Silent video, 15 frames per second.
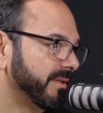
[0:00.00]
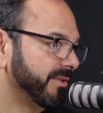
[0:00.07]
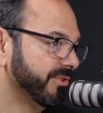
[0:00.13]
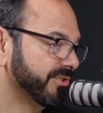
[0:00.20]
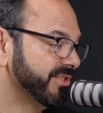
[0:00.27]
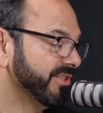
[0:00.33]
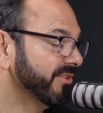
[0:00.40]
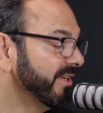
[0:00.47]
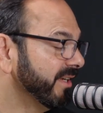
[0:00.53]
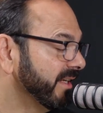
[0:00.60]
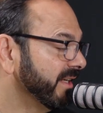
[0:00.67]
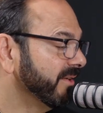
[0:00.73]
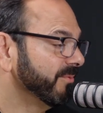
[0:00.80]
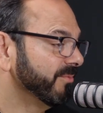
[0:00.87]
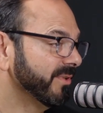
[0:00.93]
you're still going to
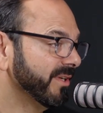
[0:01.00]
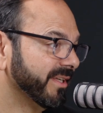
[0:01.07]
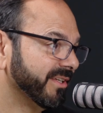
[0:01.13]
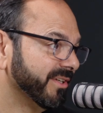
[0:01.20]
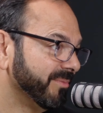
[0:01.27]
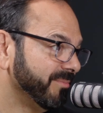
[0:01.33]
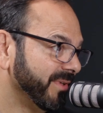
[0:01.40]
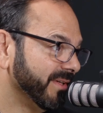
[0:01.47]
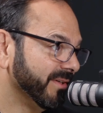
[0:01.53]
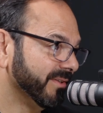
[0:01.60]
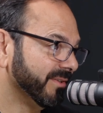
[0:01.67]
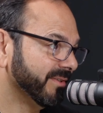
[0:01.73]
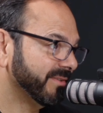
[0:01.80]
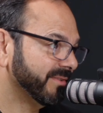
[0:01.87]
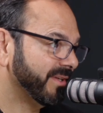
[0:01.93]
get a really good
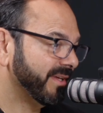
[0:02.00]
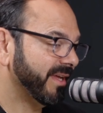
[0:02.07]
meal,